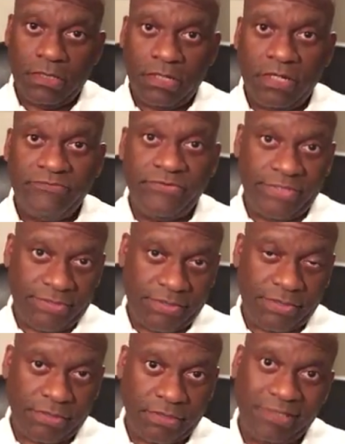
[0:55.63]
of
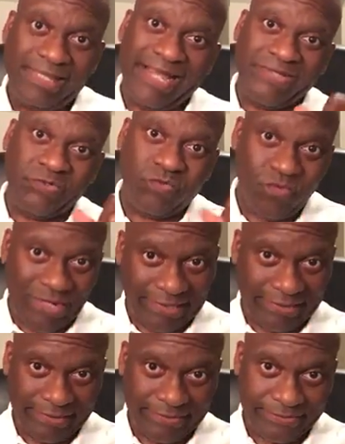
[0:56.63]
this last
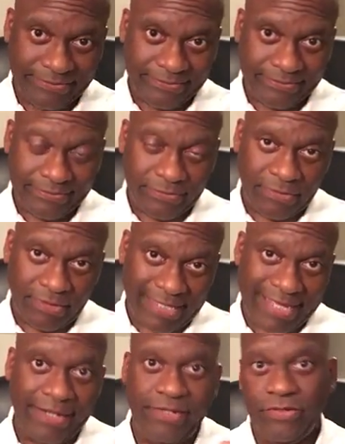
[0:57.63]
week.
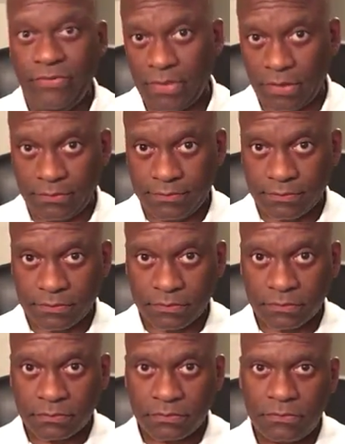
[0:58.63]
That I do know.
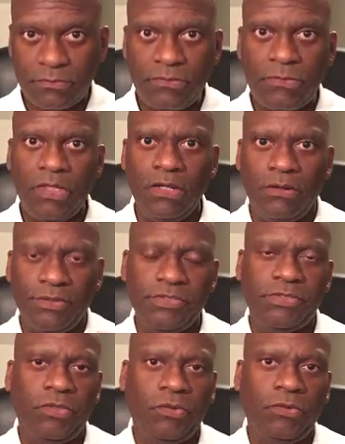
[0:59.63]

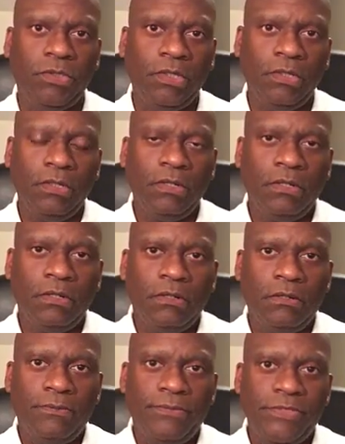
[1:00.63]
Also,
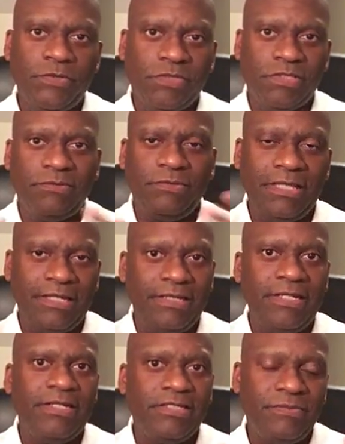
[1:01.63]
this was something that
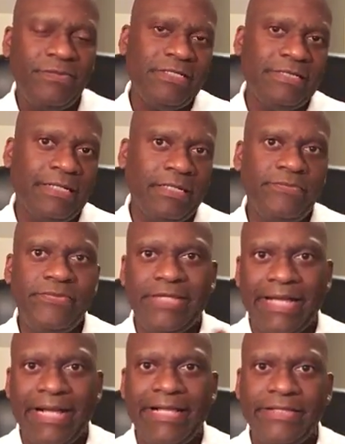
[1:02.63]
needed to be done
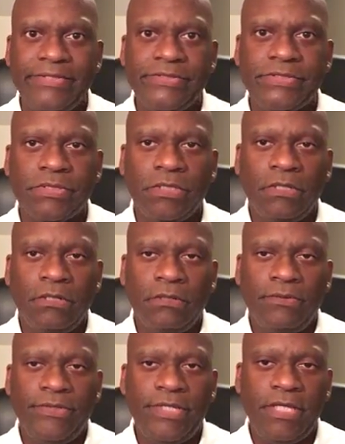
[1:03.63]
because
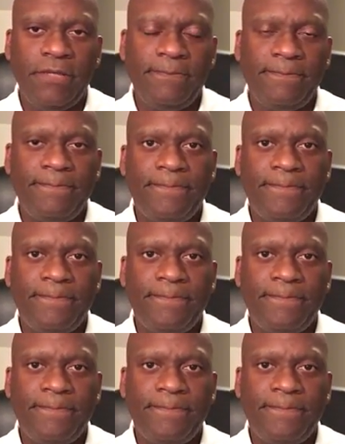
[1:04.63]
the